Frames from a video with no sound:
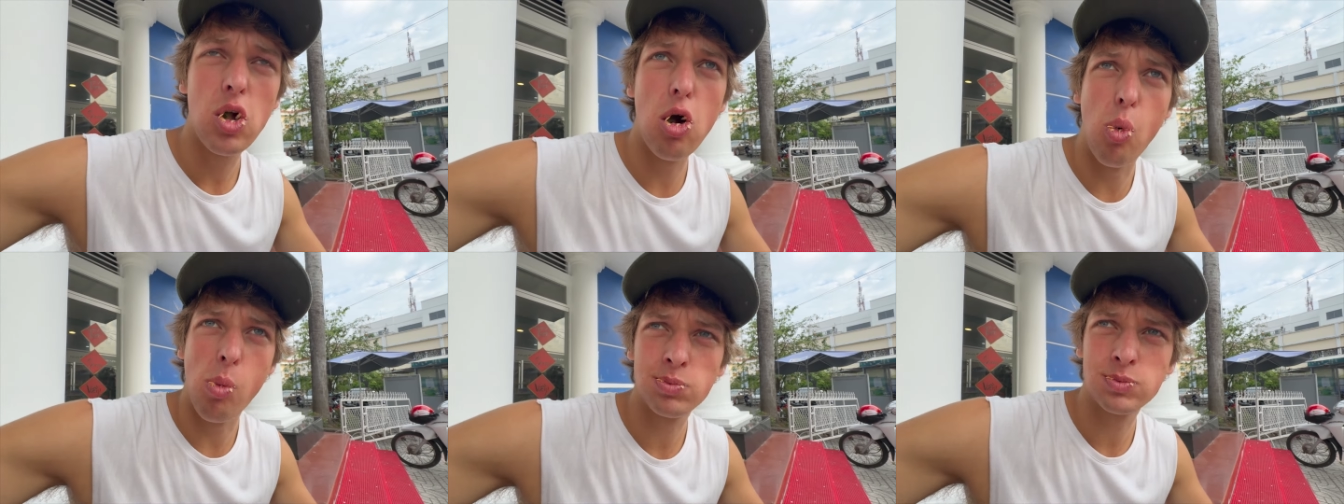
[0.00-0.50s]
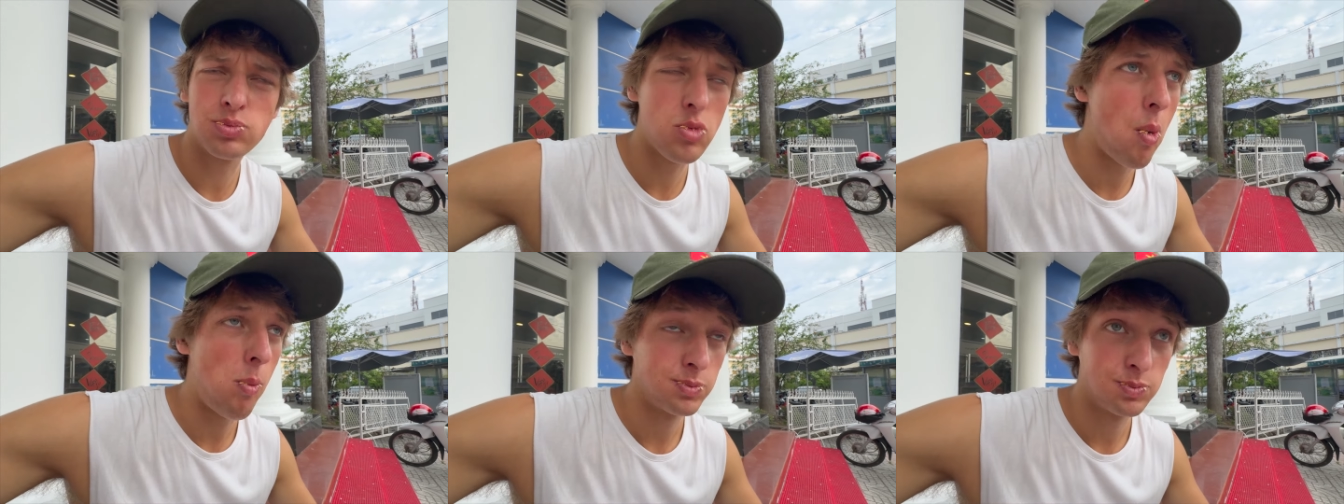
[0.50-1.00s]

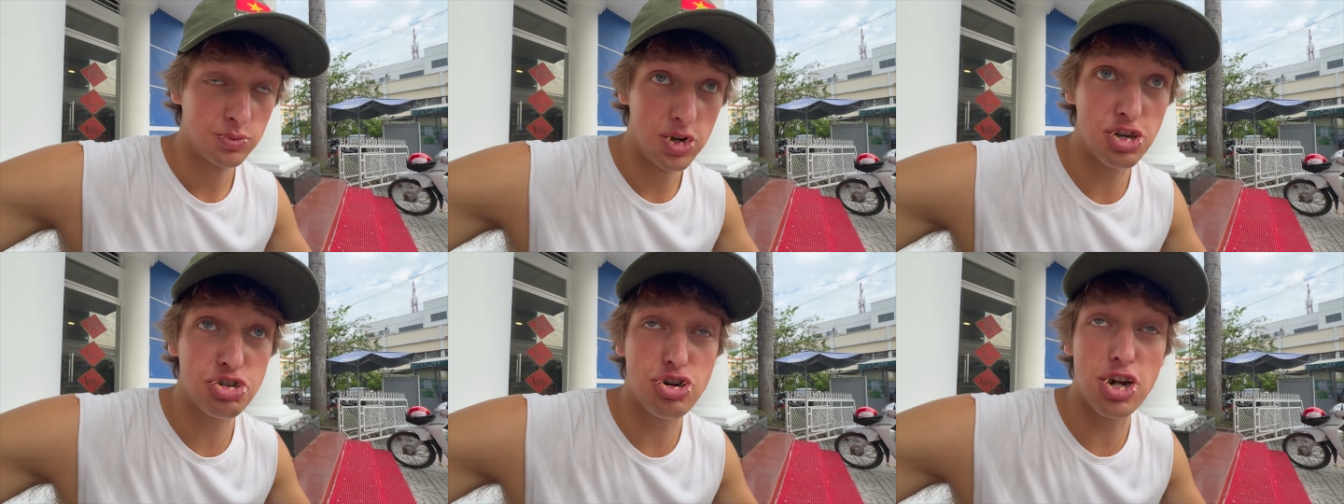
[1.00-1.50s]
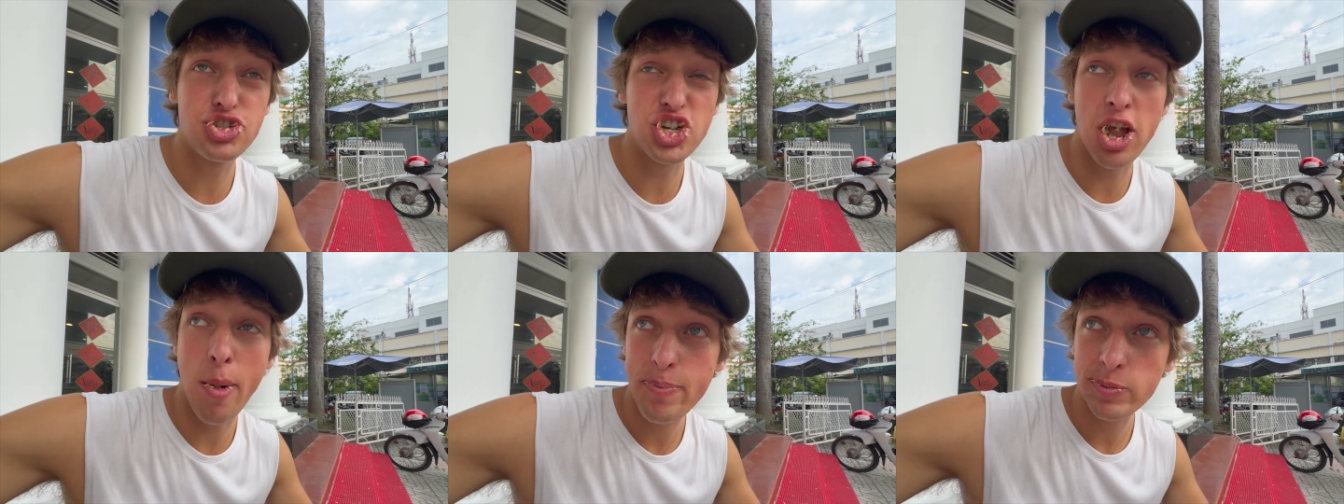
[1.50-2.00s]
oh, that's
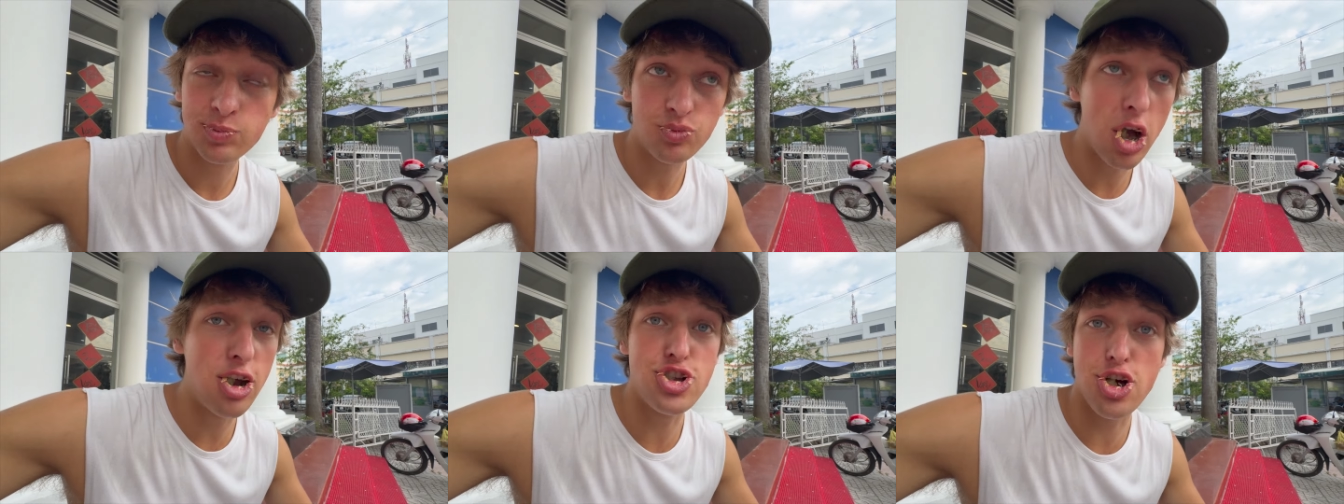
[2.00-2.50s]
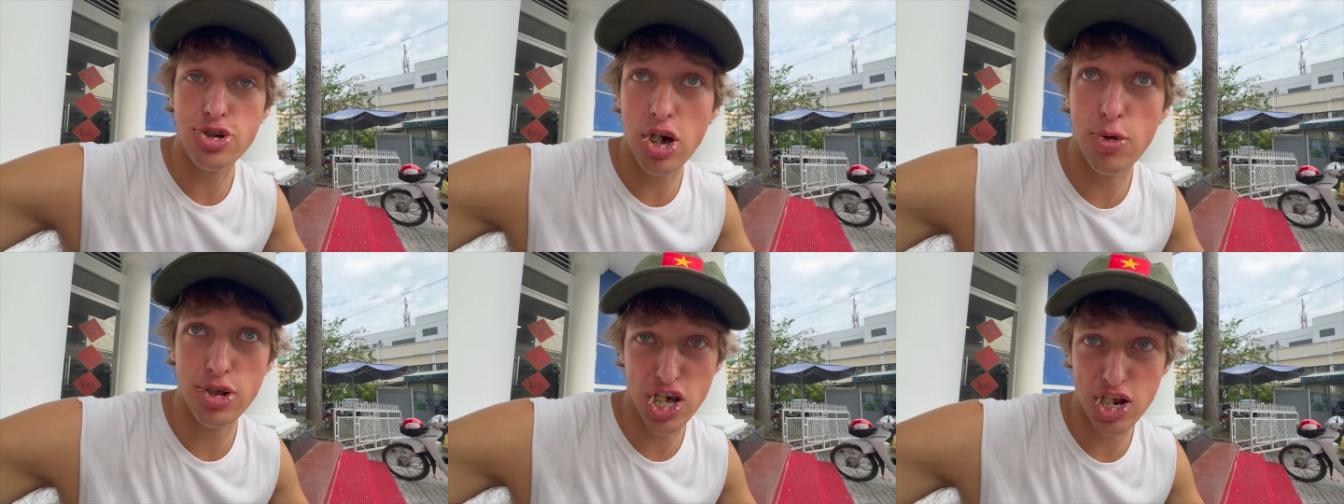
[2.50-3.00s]
crunchy. I don't know
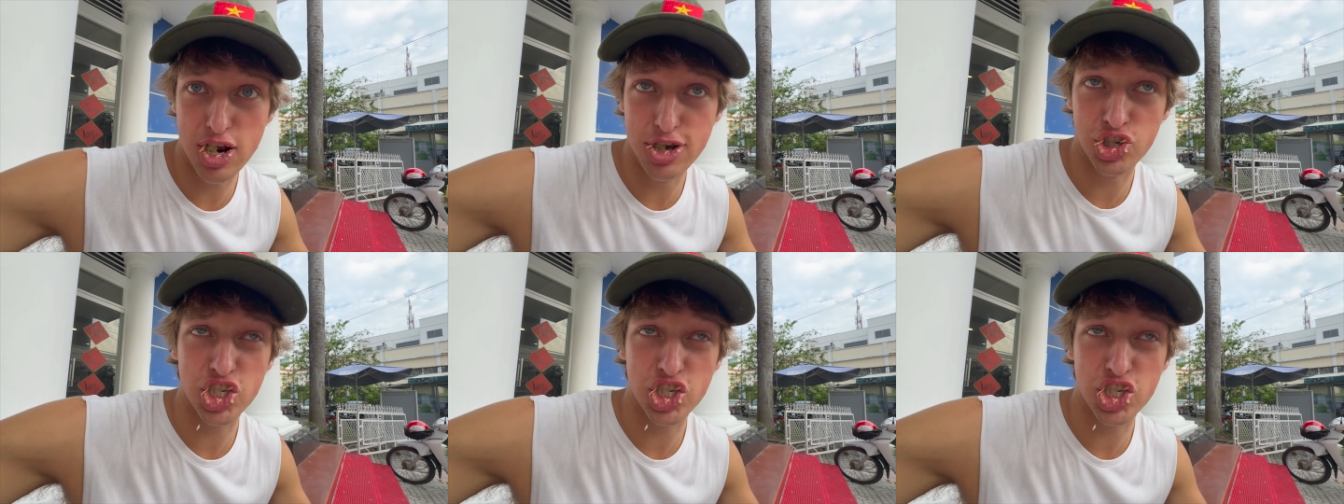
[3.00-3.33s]
what that is.